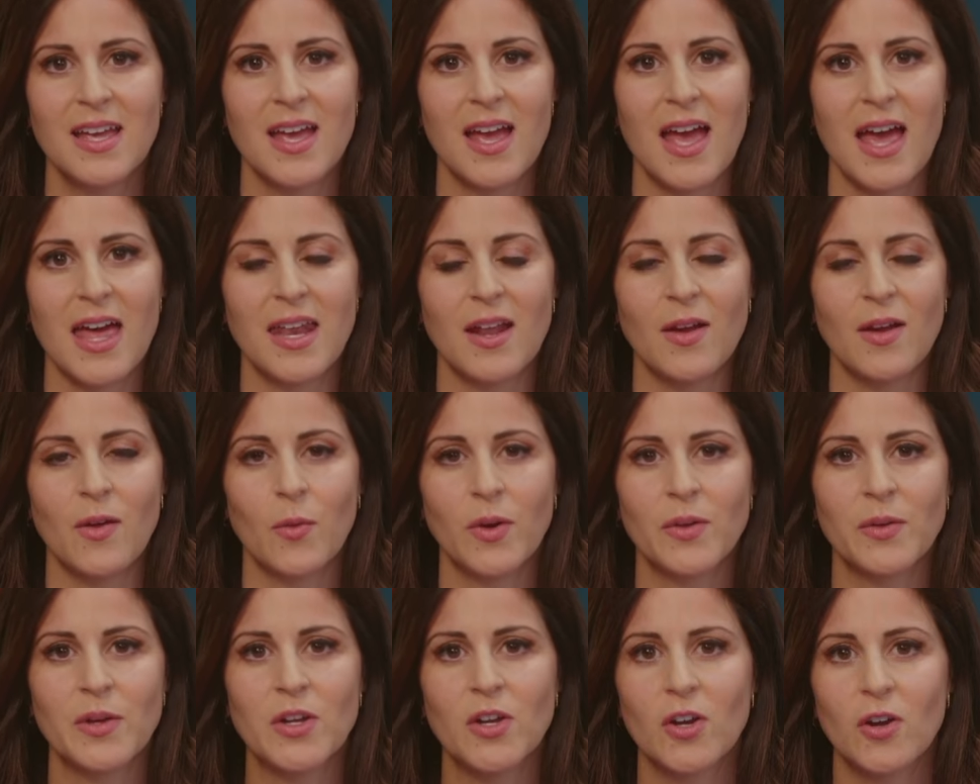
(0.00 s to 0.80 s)
And I
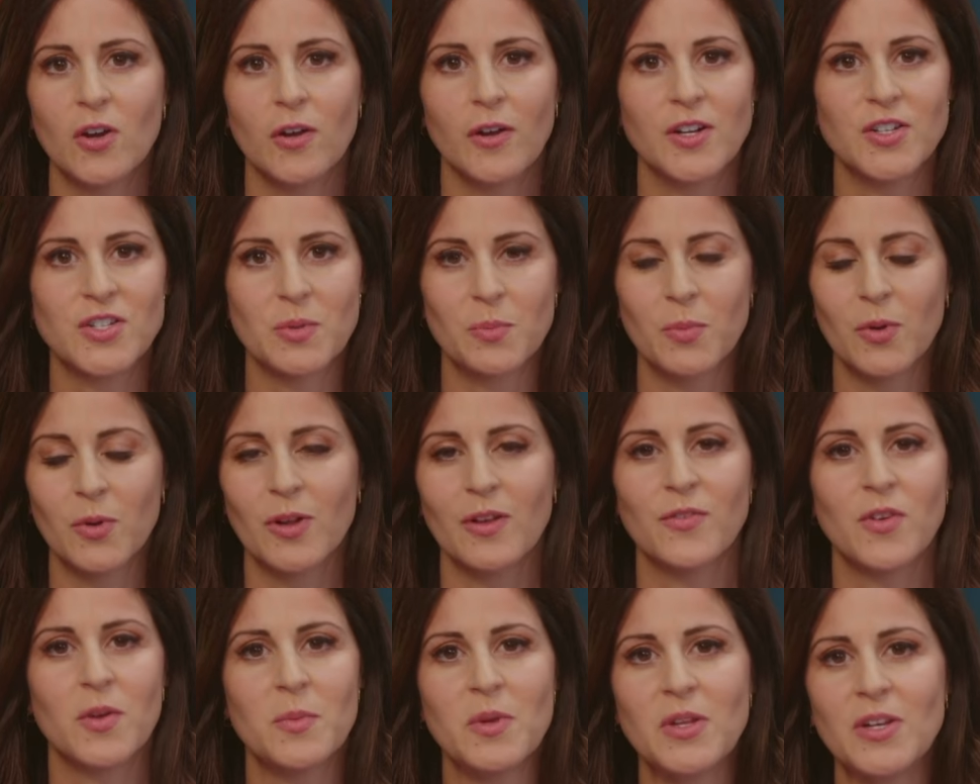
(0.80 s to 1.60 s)
want to encourage the
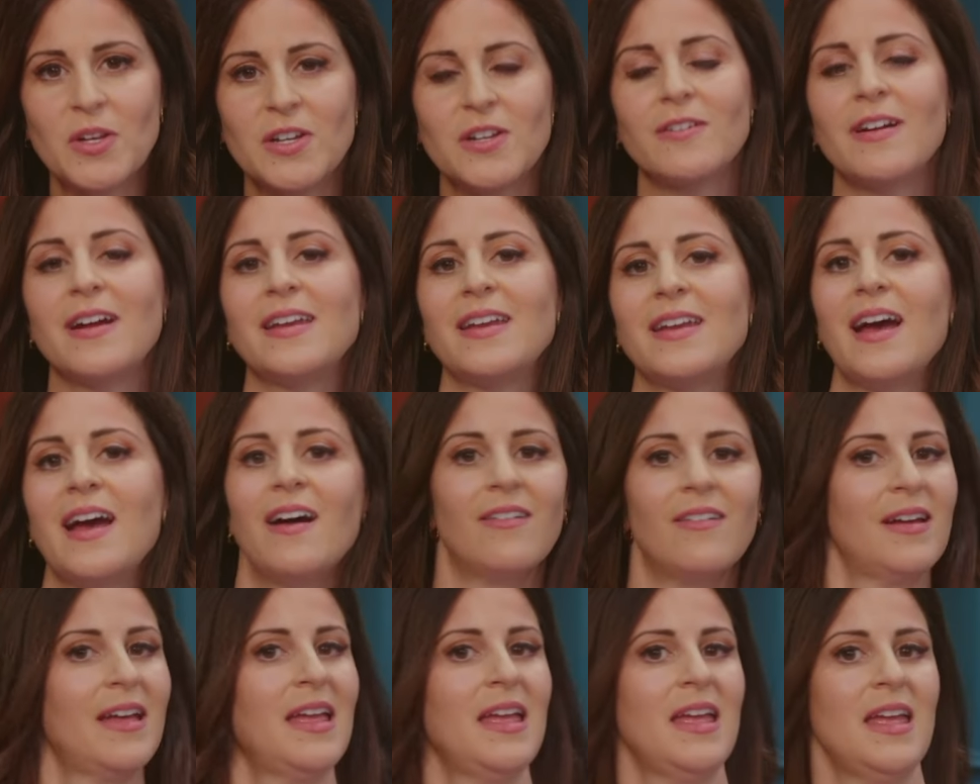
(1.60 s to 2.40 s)
pro-life community right now.